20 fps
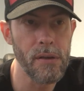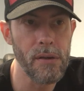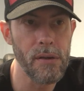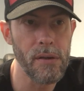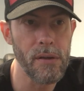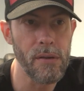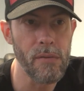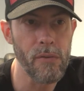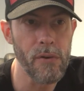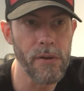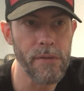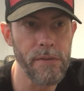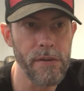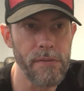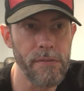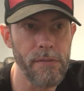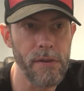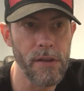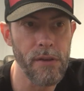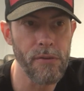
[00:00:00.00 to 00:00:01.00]
in one of his
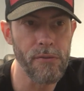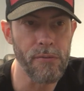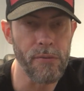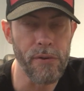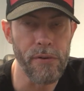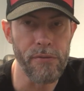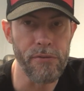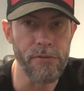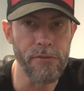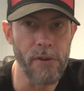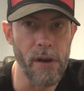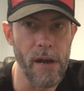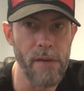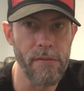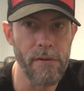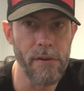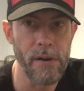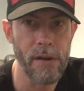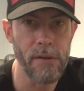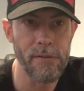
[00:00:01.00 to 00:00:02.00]
videos where he was driving
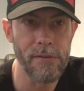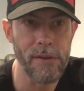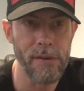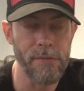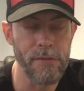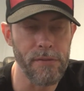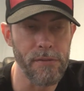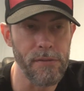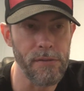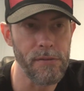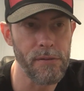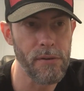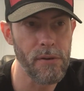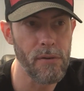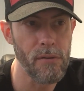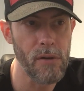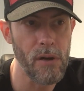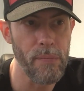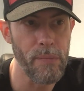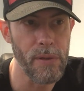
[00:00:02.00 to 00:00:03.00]
around San
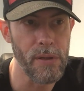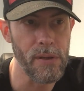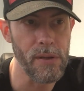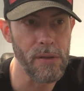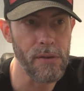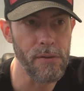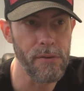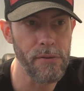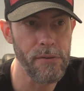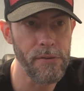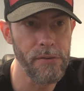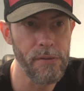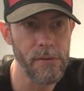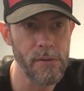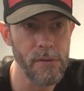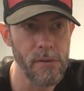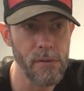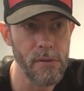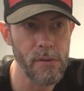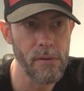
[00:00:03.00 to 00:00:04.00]
Francisco up in the hills
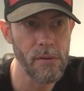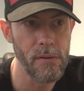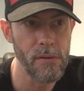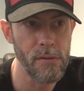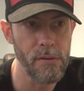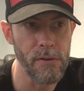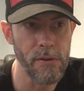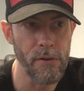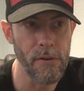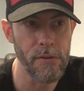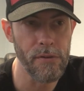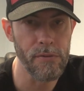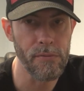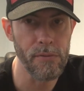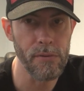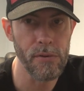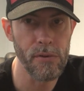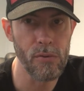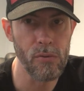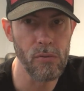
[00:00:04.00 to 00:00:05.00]
near all these
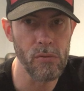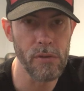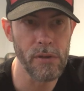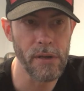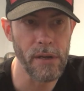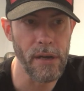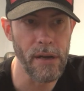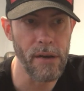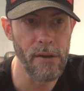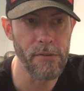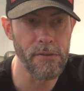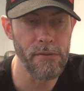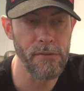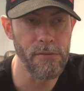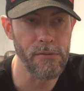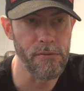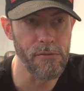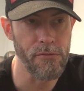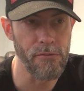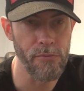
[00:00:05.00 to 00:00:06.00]
really cool looking houses
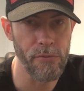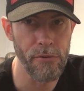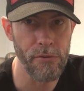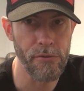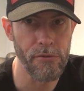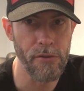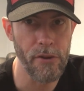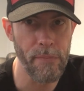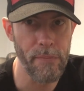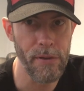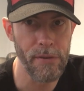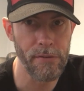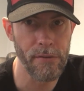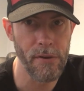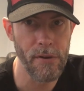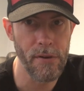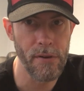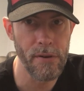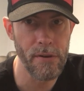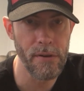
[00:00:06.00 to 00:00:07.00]
and it's a real trippy
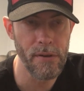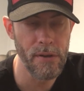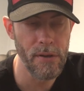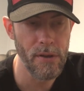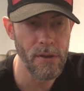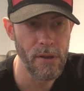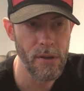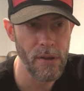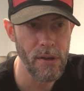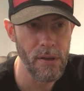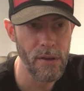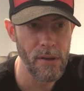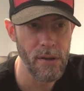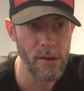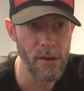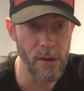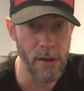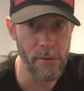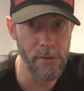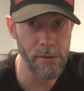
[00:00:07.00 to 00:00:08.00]
song
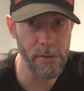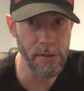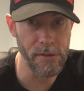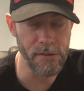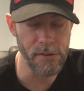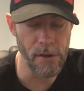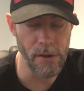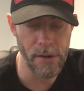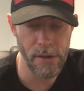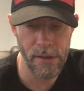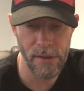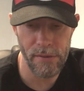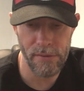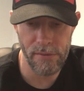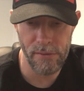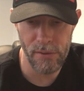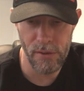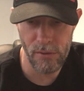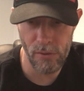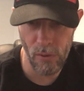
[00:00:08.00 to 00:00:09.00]
and I really dug it
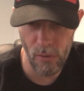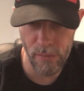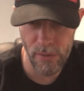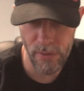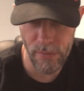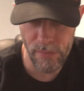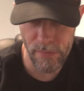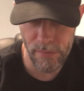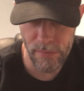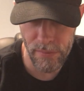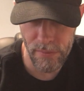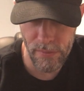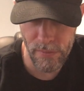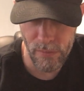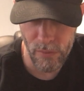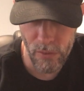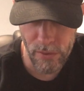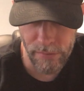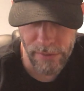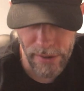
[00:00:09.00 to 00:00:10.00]
so he told me
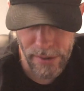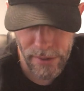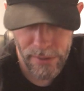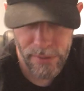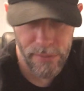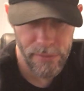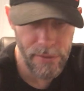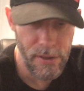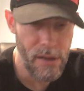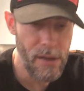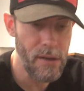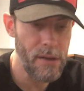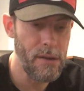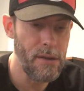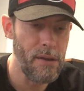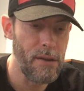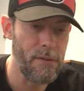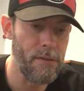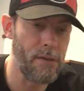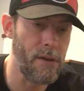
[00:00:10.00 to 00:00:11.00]
what record it was on and
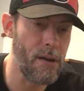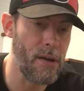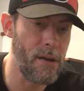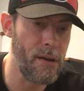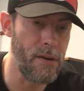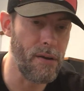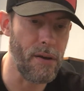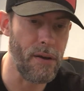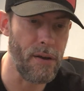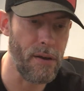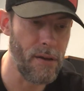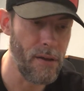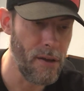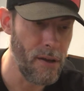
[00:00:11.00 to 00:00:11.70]
it's on uh,